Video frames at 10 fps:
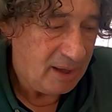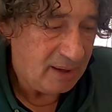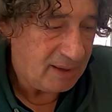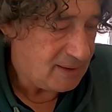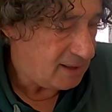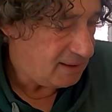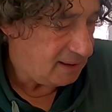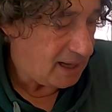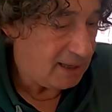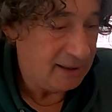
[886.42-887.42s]
And the
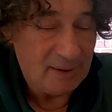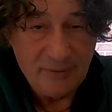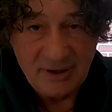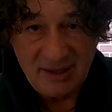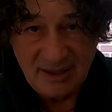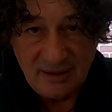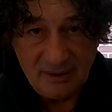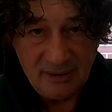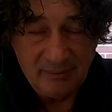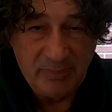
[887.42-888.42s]
garlic obviously is not,